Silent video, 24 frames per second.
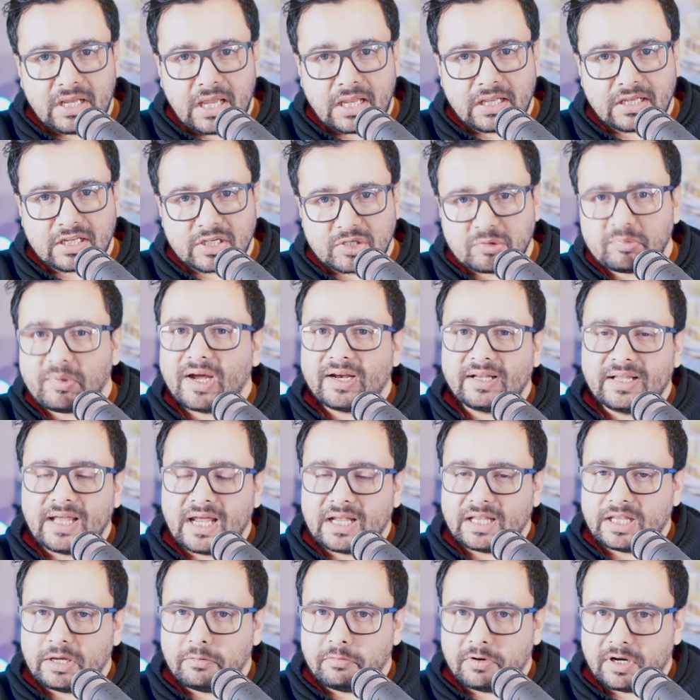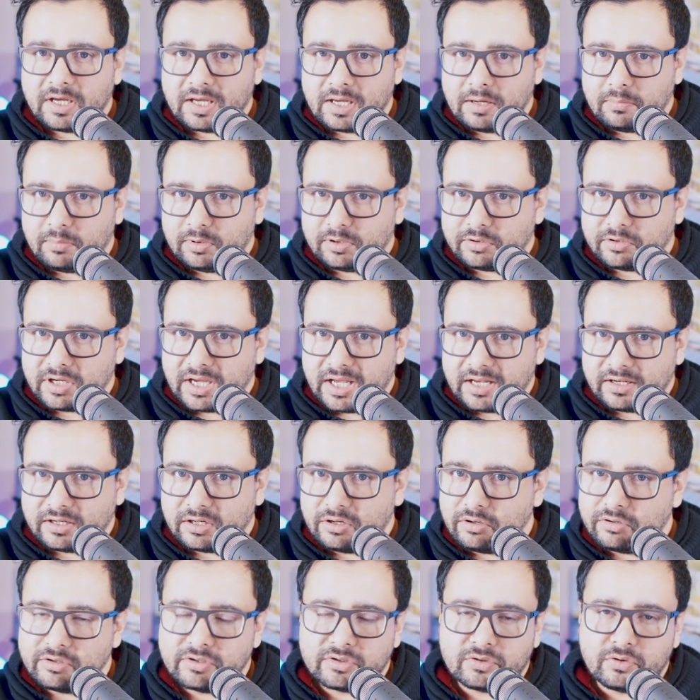and despite that, they were able to get
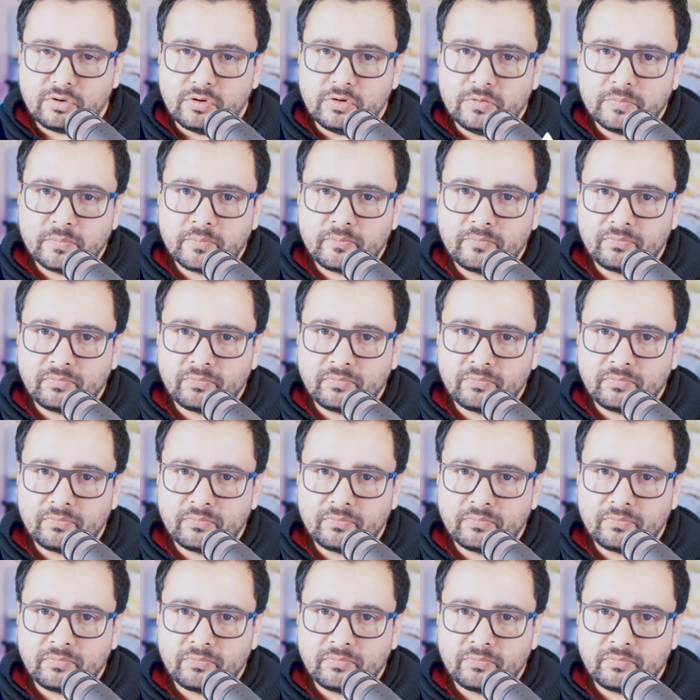good score.